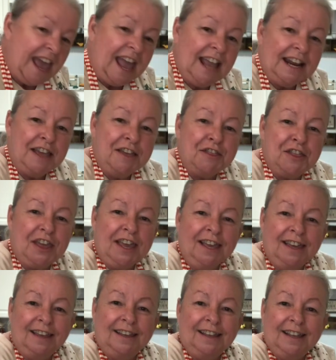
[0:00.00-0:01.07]
And I think
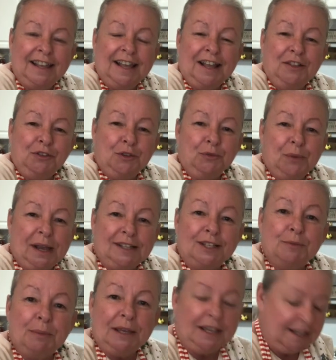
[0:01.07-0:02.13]
the
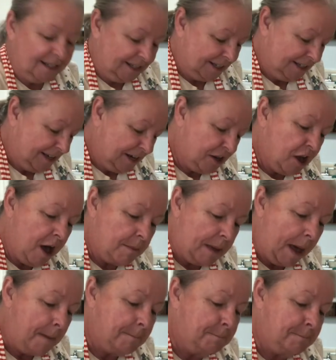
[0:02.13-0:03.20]
recipes come
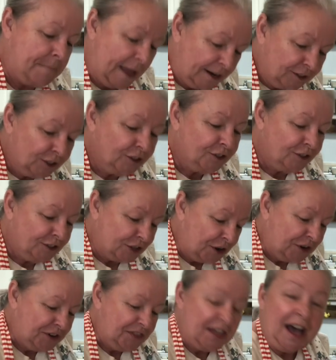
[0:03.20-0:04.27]
out better
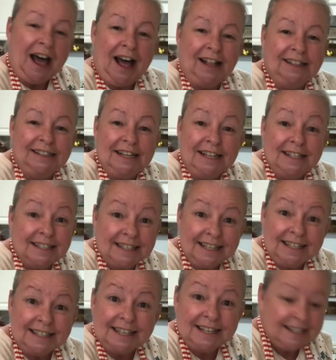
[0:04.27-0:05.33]
during the holiday
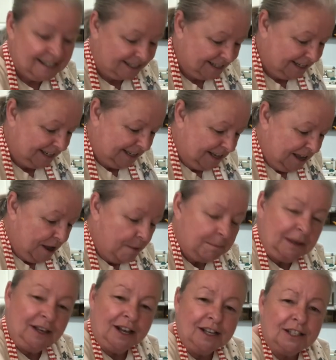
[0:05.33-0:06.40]
season
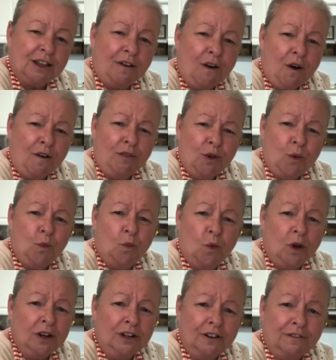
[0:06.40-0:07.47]
because of all the
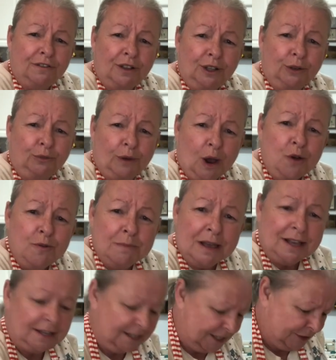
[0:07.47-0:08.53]
wonderful
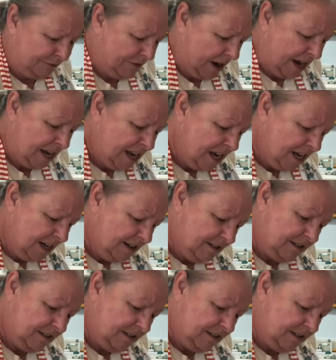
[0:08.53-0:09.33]
aromas, right?